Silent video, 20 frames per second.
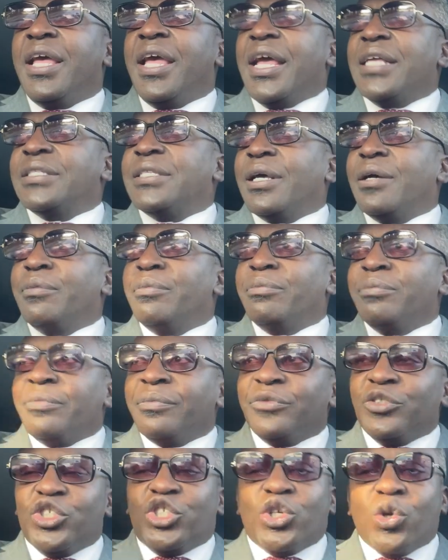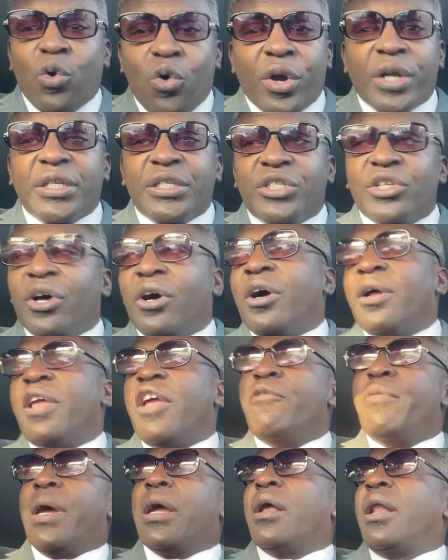and some Jordans on,
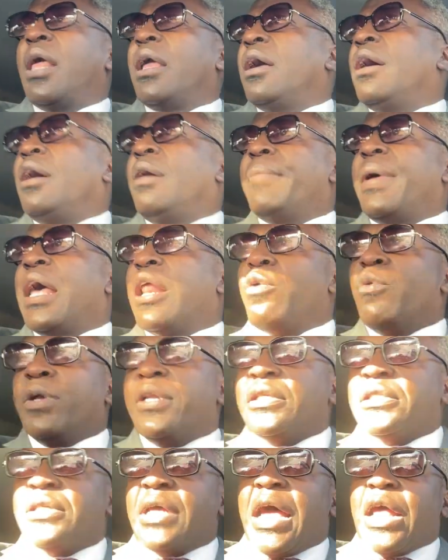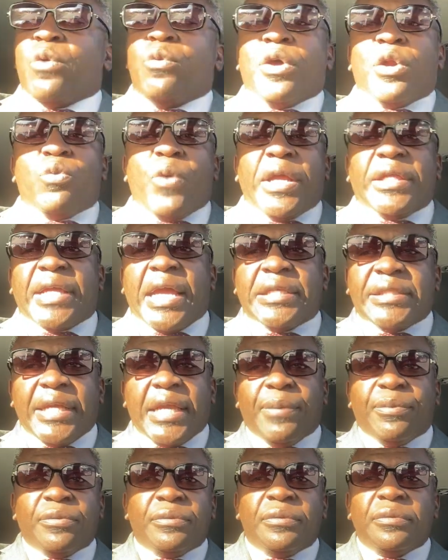everybody gonna be like, oh man, I don't want to wait that
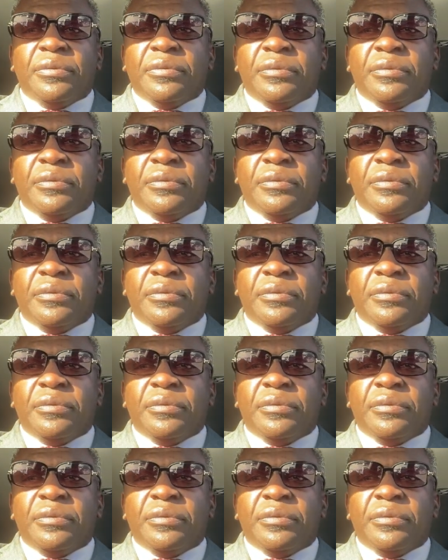table.